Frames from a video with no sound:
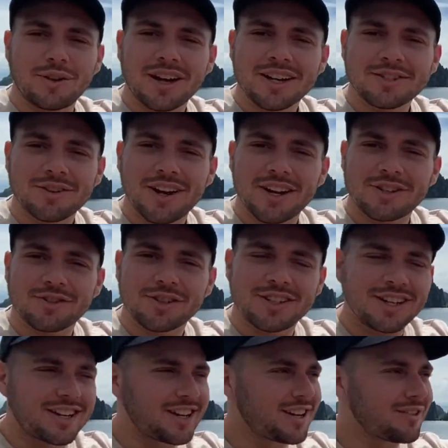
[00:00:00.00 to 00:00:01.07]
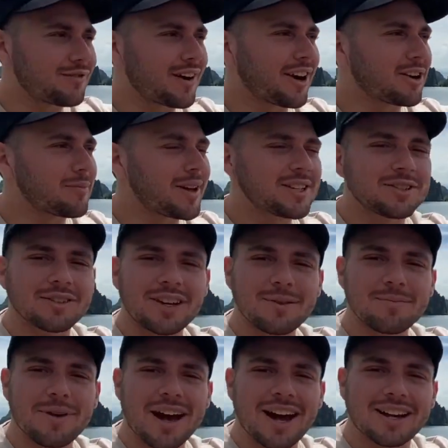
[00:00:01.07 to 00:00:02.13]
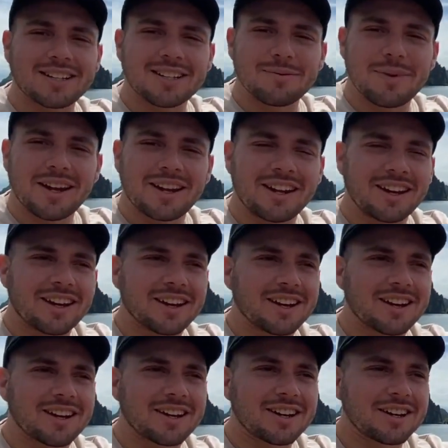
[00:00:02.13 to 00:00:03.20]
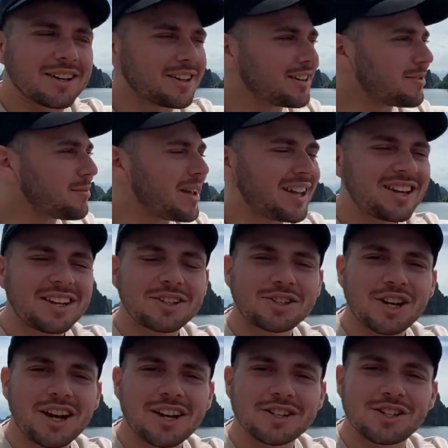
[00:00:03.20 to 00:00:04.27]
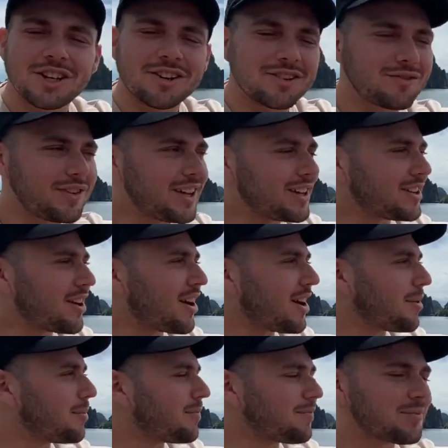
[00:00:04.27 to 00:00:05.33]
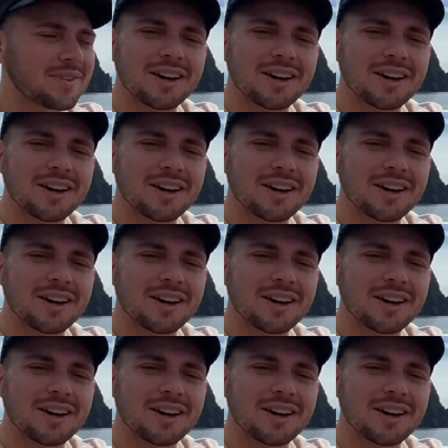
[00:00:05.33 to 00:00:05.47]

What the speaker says: if you guys are interested in environmental impact and making a change here in Vietnam,